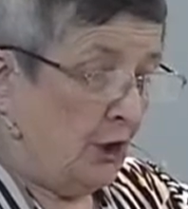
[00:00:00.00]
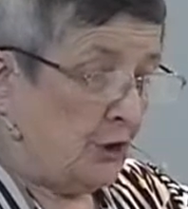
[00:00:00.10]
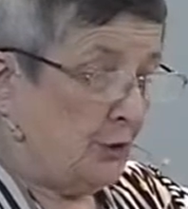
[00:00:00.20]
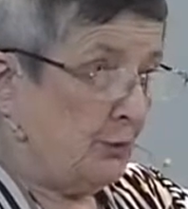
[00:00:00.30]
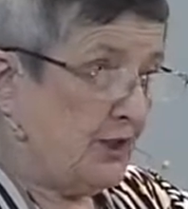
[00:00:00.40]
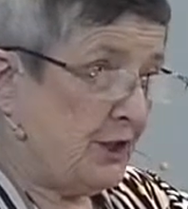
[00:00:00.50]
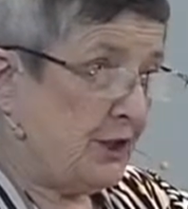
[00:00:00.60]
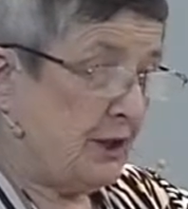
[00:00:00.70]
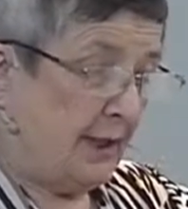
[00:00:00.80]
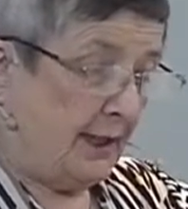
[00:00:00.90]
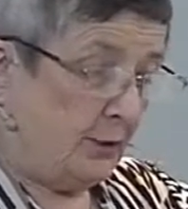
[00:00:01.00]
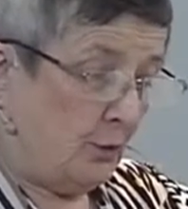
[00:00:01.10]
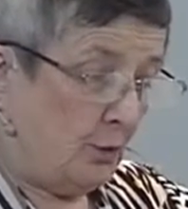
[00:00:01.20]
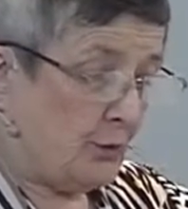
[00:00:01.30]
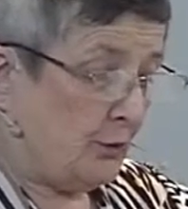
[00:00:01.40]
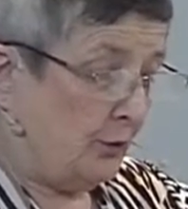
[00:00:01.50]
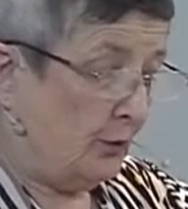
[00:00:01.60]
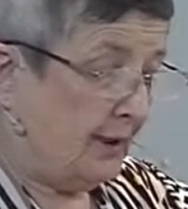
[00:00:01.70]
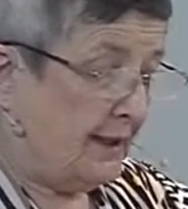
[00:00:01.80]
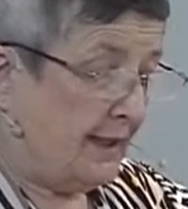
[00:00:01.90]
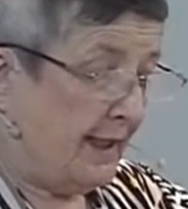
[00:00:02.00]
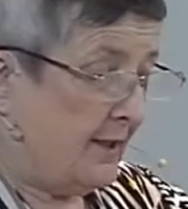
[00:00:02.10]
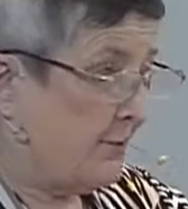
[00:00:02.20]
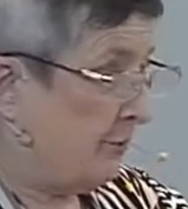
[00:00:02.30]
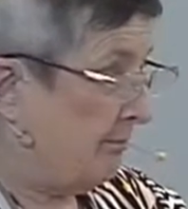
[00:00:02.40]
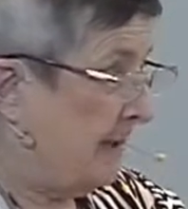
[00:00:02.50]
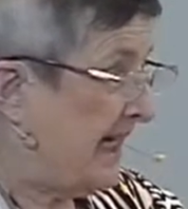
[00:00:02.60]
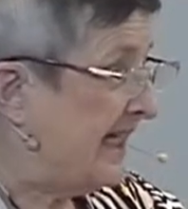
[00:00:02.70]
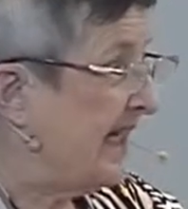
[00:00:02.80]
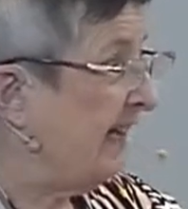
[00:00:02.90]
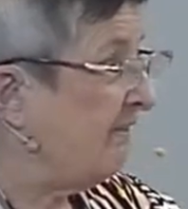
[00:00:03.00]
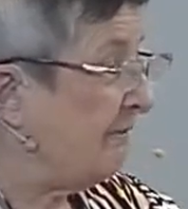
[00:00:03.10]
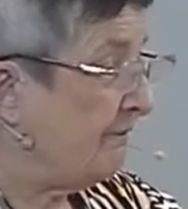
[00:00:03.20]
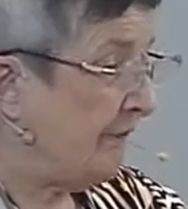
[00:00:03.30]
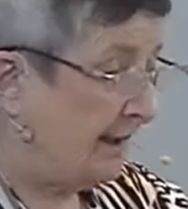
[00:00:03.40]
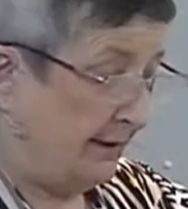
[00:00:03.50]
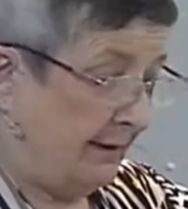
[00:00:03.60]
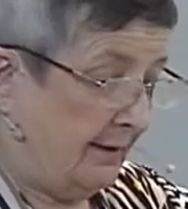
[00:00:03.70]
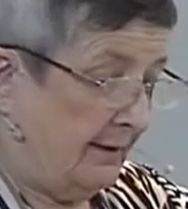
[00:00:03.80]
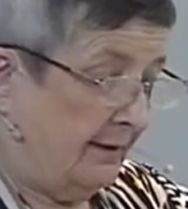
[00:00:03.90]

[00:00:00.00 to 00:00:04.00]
derision in those early days making fun